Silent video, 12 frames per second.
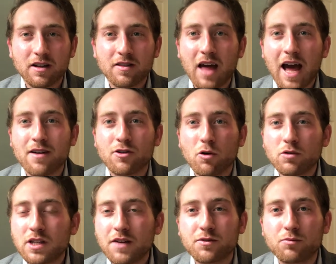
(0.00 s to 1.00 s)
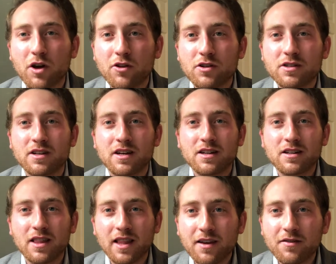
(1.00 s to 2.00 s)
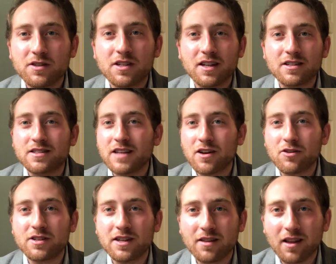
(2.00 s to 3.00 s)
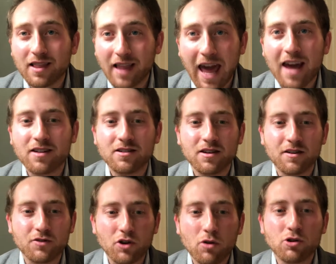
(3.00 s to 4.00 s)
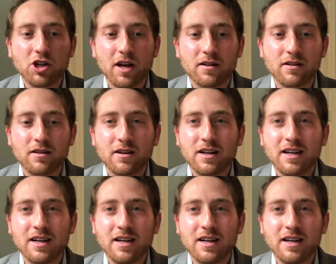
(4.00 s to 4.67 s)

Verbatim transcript: that Yosef's brothers lived and settled in the land of Goshen.